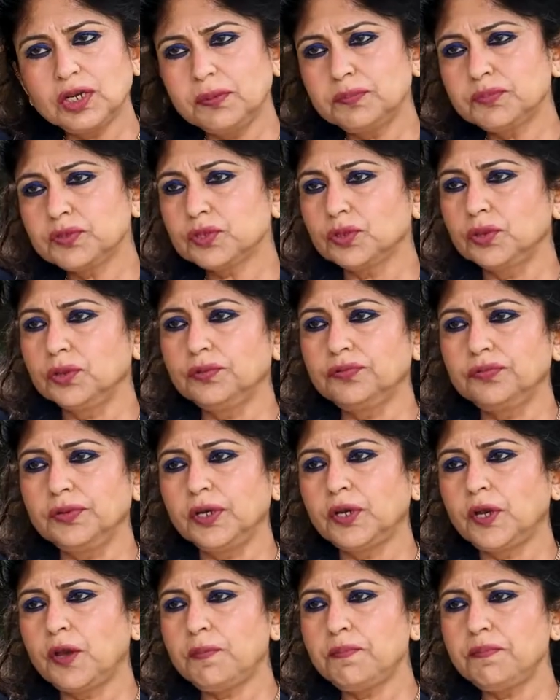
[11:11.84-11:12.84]
terms of
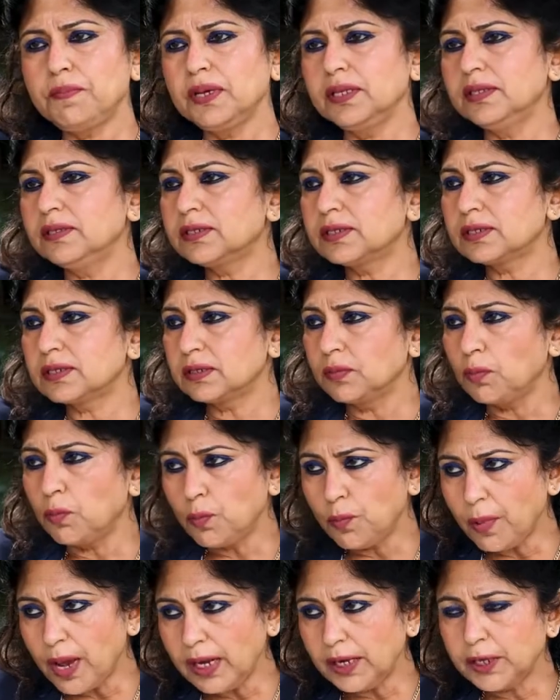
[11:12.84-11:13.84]
equipments,
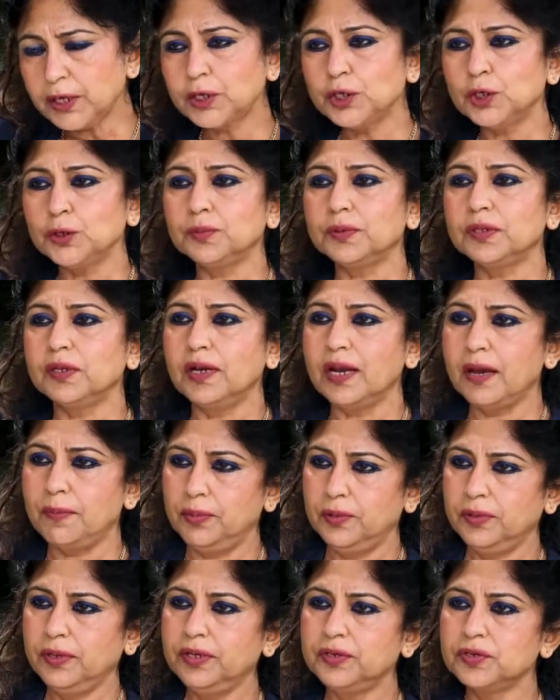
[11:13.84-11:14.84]
well-equipped
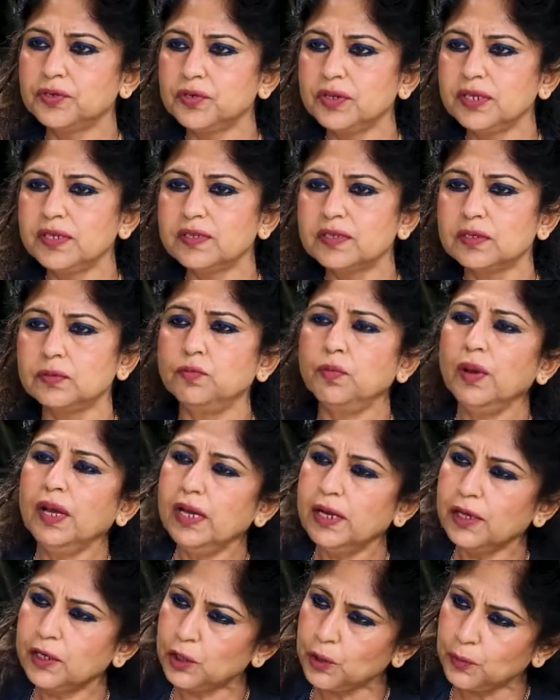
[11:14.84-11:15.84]
laboratories,
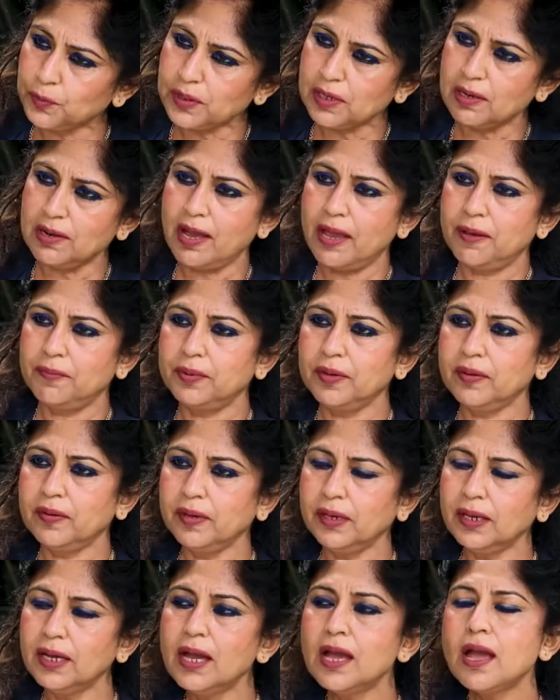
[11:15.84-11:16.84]
well-equipped
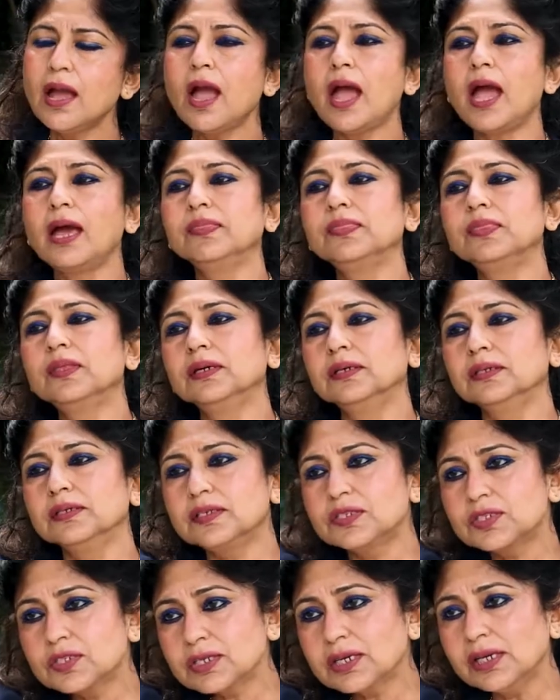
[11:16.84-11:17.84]
library, and the
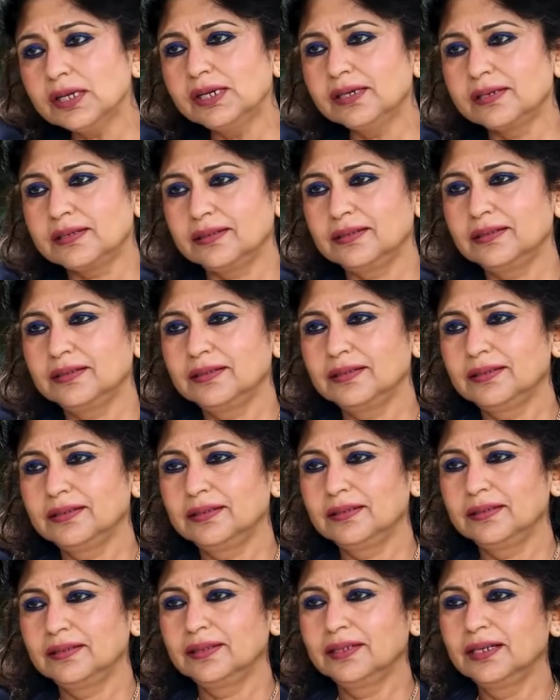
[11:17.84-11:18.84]
skilled
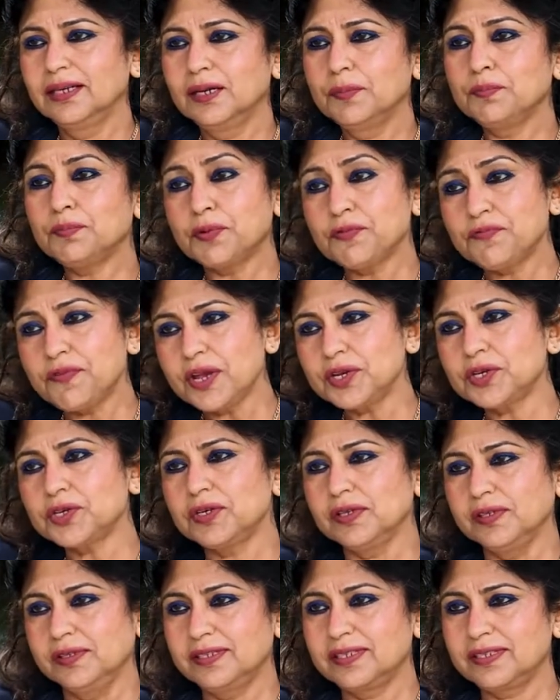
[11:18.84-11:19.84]

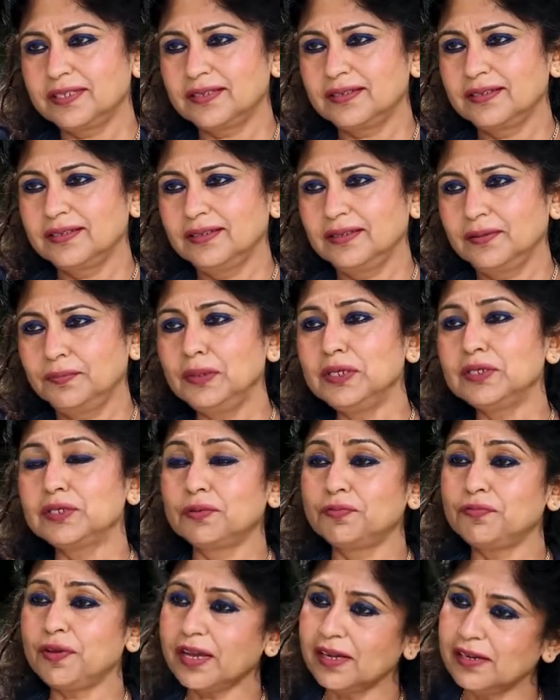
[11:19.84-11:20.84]
professionals, means
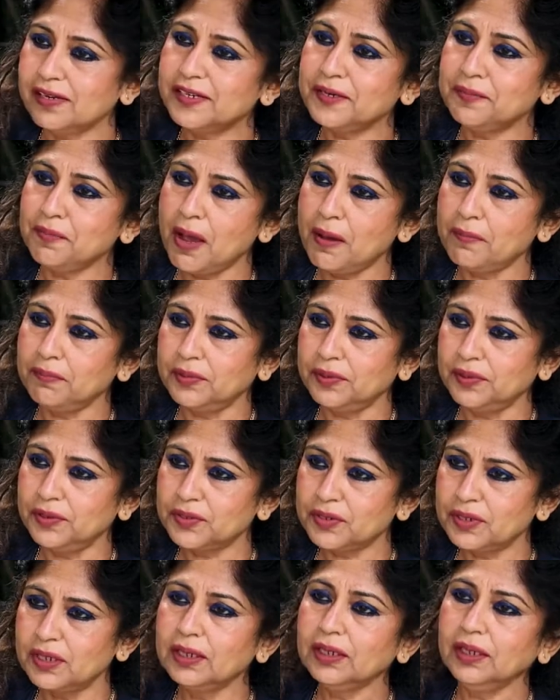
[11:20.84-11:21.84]
the faculty
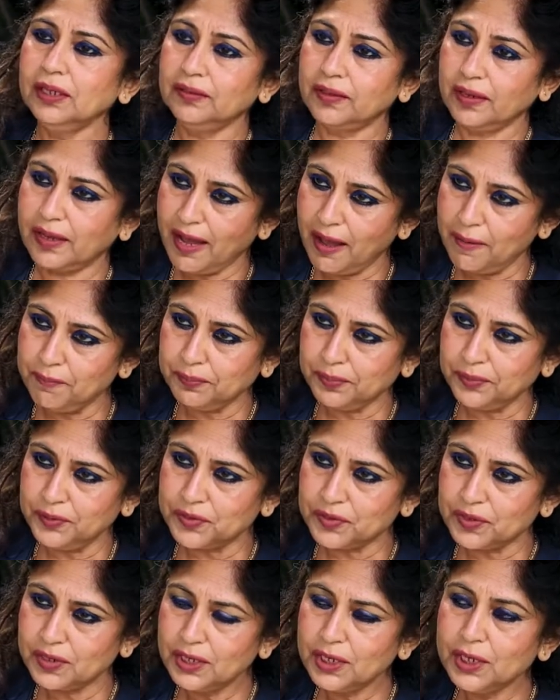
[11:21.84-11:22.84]
members in the
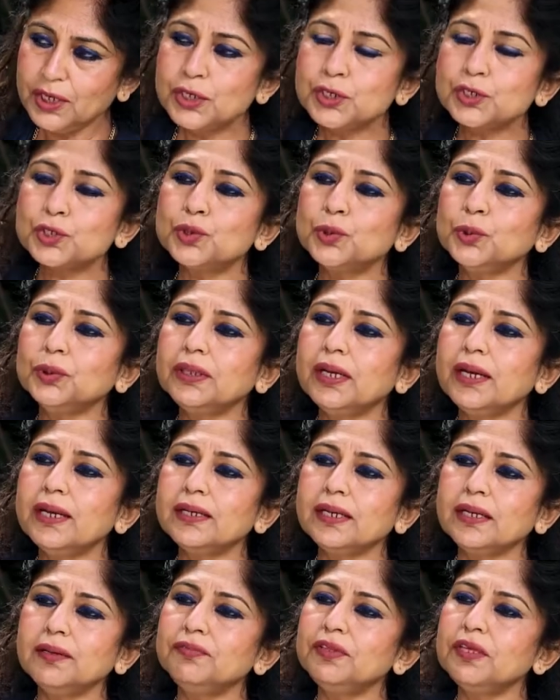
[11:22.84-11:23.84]
campus, so
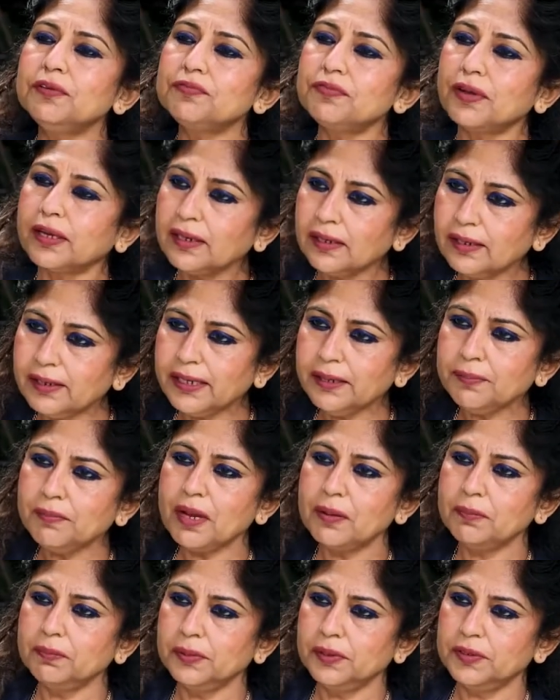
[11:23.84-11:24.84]
that if the faculty
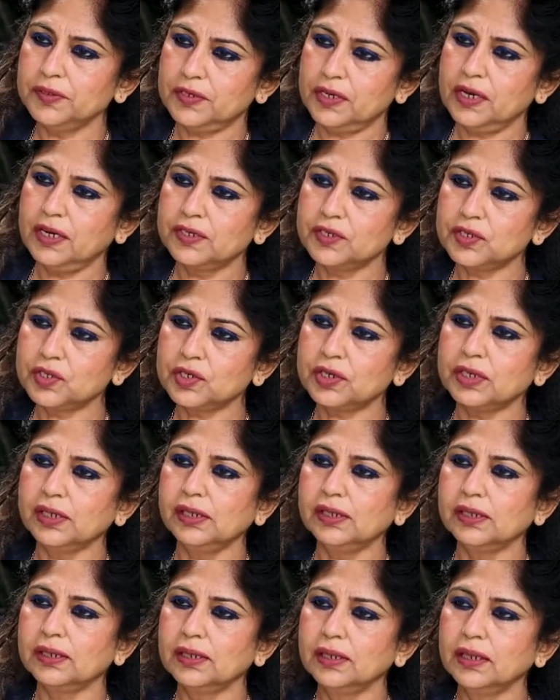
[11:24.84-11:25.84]
members are
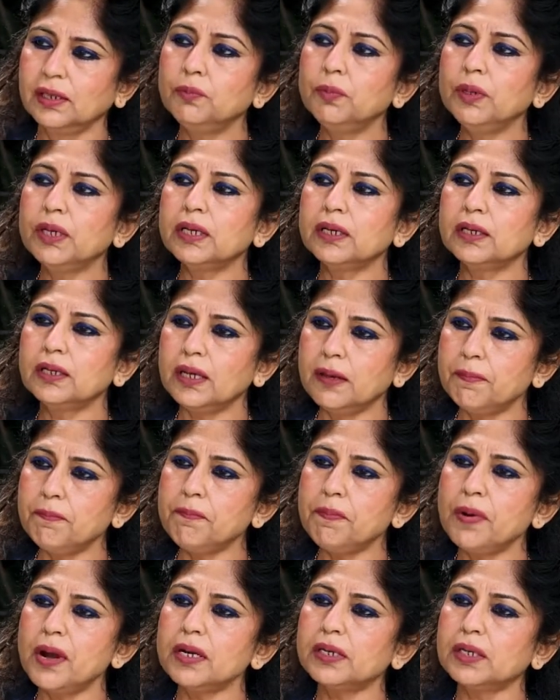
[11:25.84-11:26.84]
skilled, we can
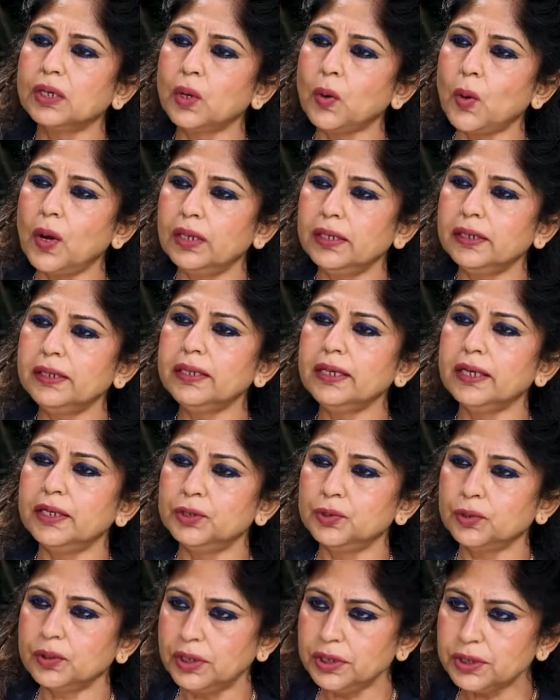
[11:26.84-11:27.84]
impart a quality
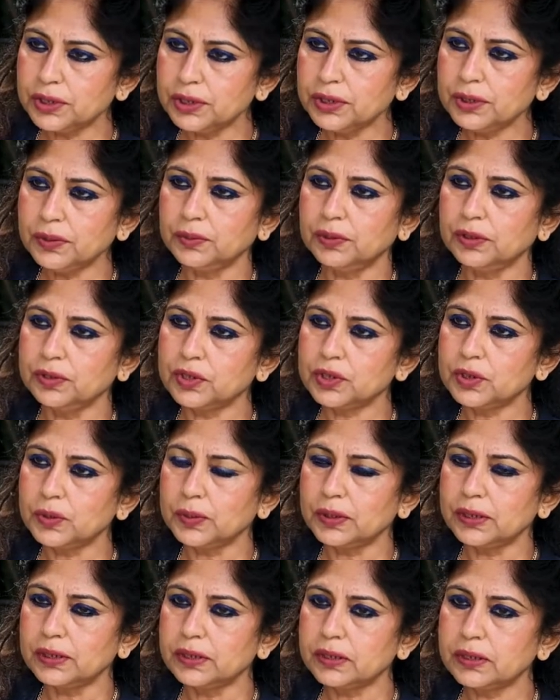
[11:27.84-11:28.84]
education to the
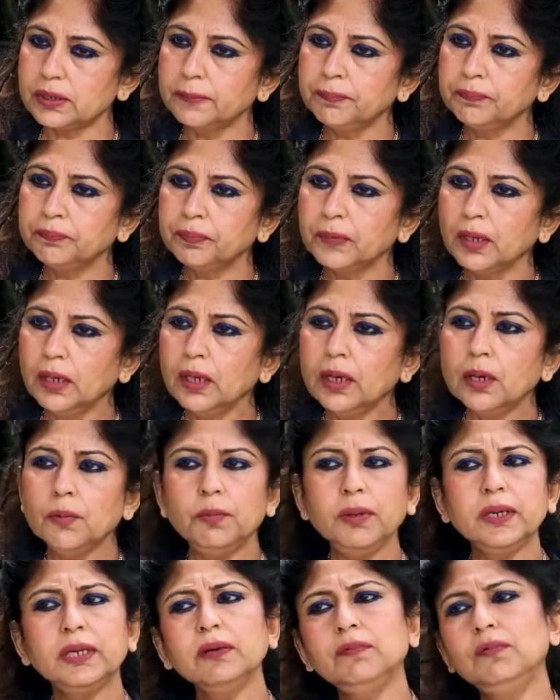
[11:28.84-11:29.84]
students.
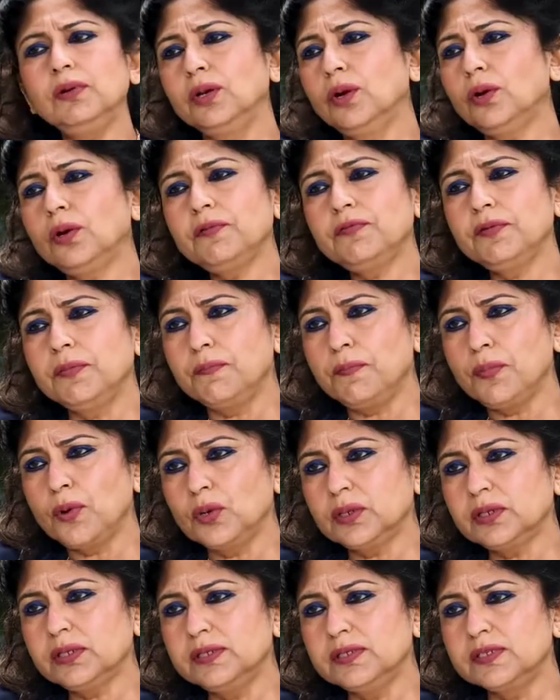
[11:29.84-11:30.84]
We give a lot of
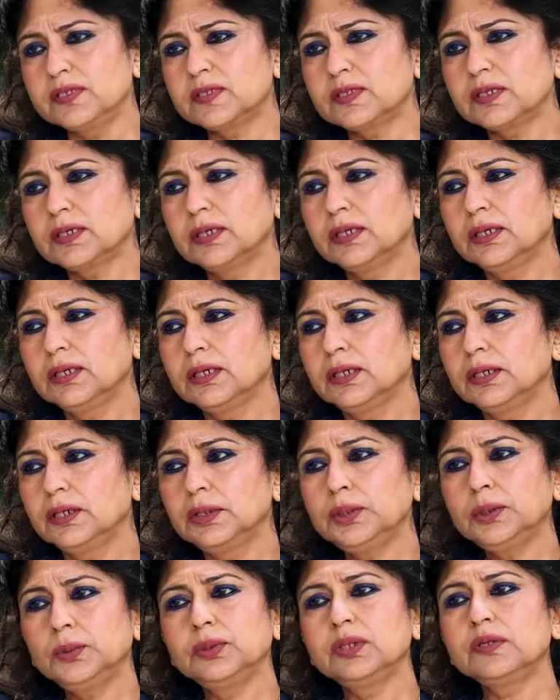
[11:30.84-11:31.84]
importance
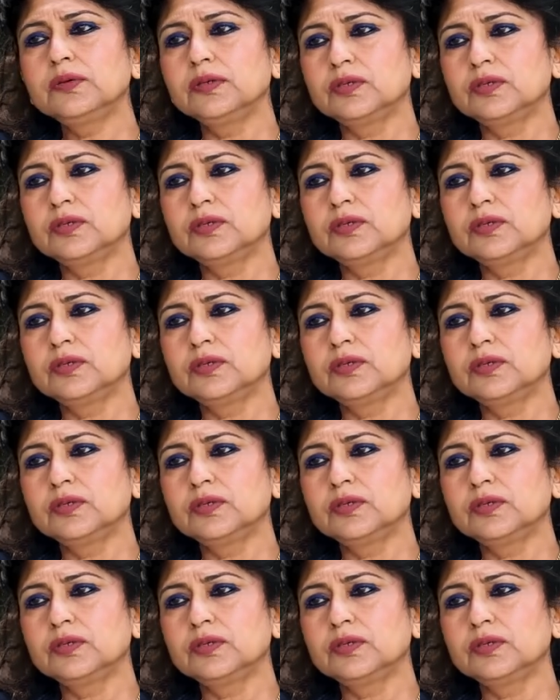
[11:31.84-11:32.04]
to the